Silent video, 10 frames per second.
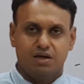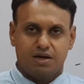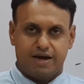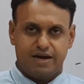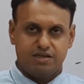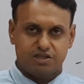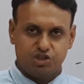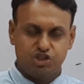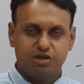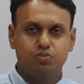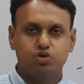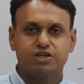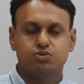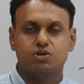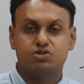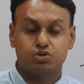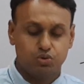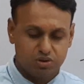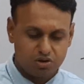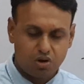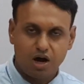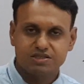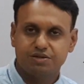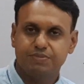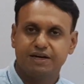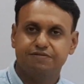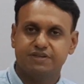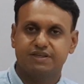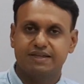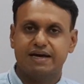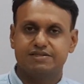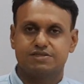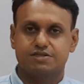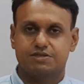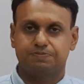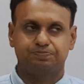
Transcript: And GM Motors was doing the cost and benefit analysis.